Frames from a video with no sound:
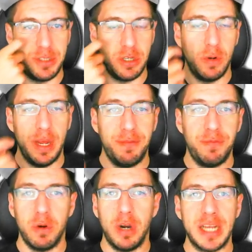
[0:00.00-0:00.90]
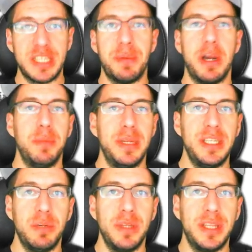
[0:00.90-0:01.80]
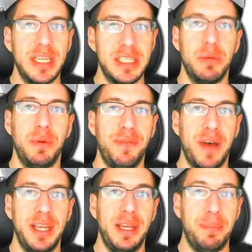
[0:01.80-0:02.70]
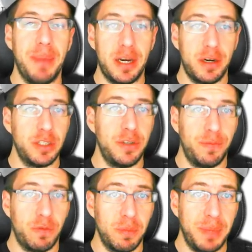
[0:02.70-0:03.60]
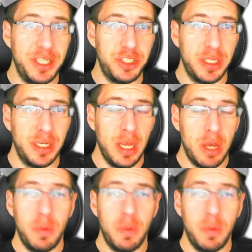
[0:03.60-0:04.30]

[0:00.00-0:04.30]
So if we're experimenting with things and we find a better formation,